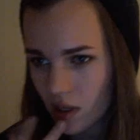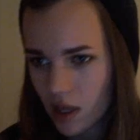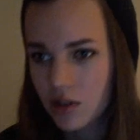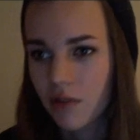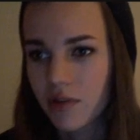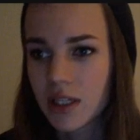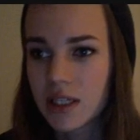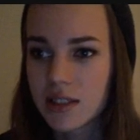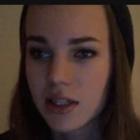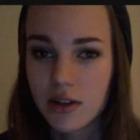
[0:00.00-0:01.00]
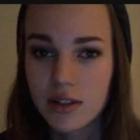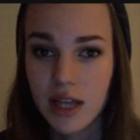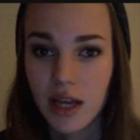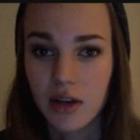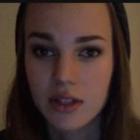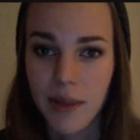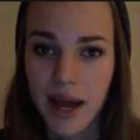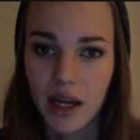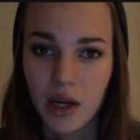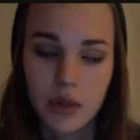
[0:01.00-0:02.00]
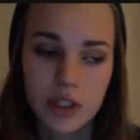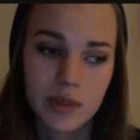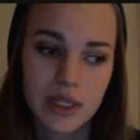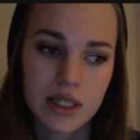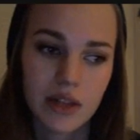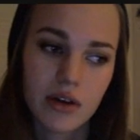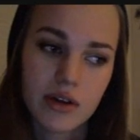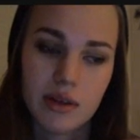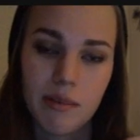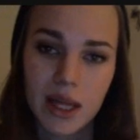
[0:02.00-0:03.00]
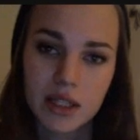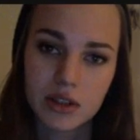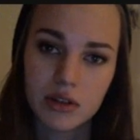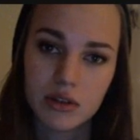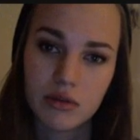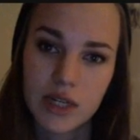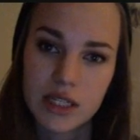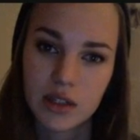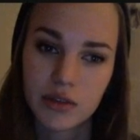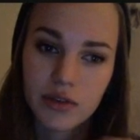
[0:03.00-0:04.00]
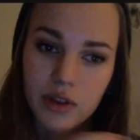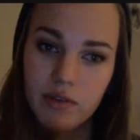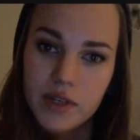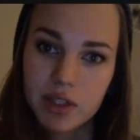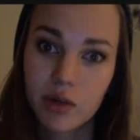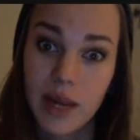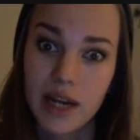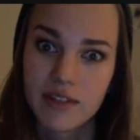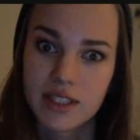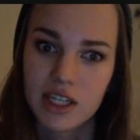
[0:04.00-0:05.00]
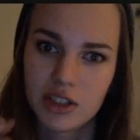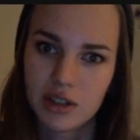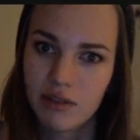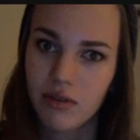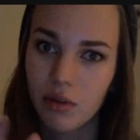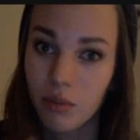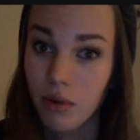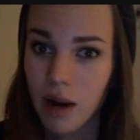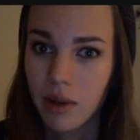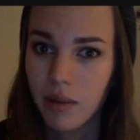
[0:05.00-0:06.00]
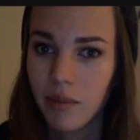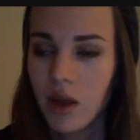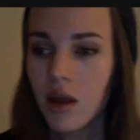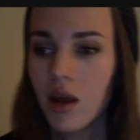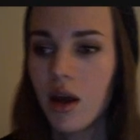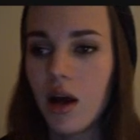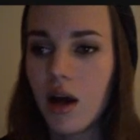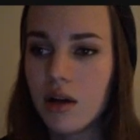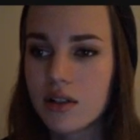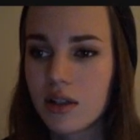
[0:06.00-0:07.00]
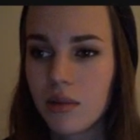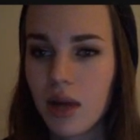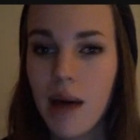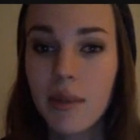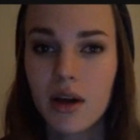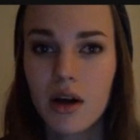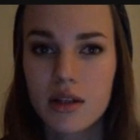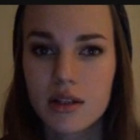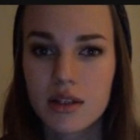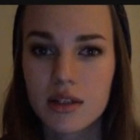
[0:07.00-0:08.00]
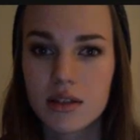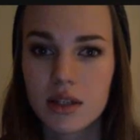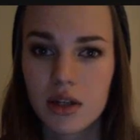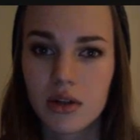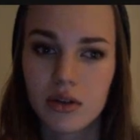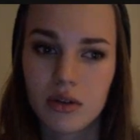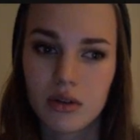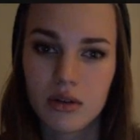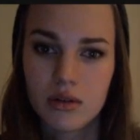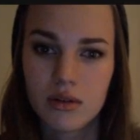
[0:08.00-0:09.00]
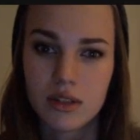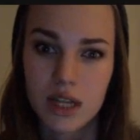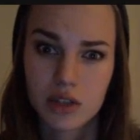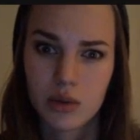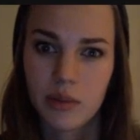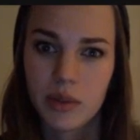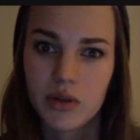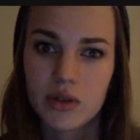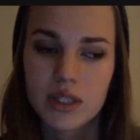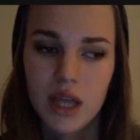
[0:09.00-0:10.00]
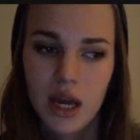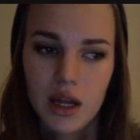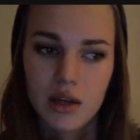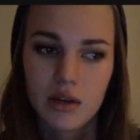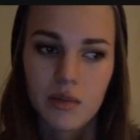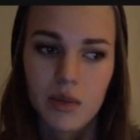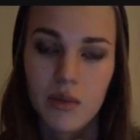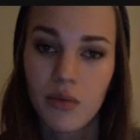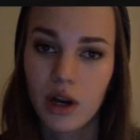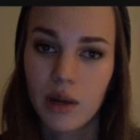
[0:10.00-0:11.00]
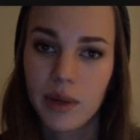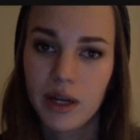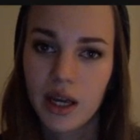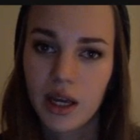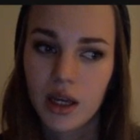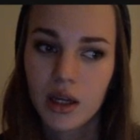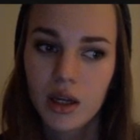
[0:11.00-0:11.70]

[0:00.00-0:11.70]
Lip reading: It's often considered psychosomatic, which means that there is a mental reason for the physical manifestation of the problem. Some common causes include sexual abuse and being brought up in a